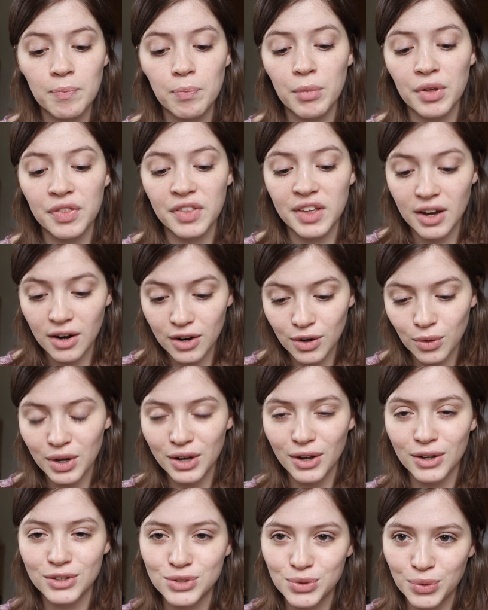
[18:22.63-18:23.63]
But they are
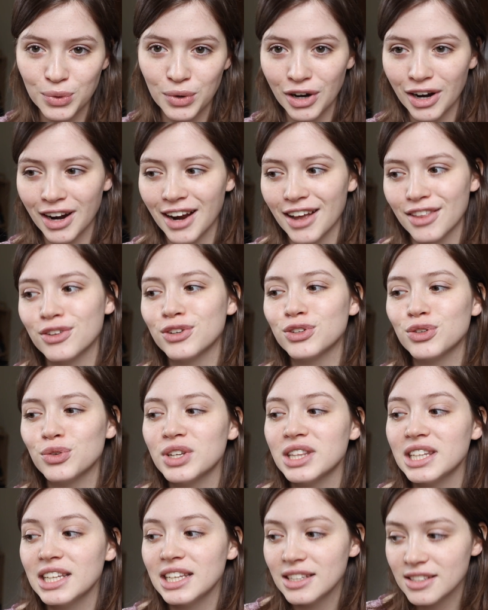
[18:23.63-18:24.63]
going on tour, and they're
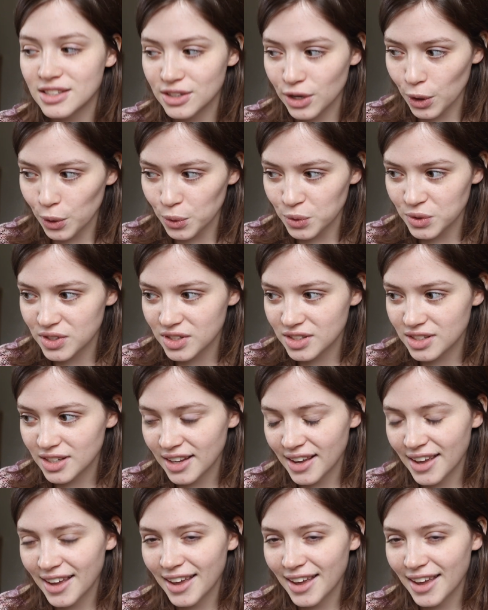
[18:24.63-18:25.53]
doing the East Coast,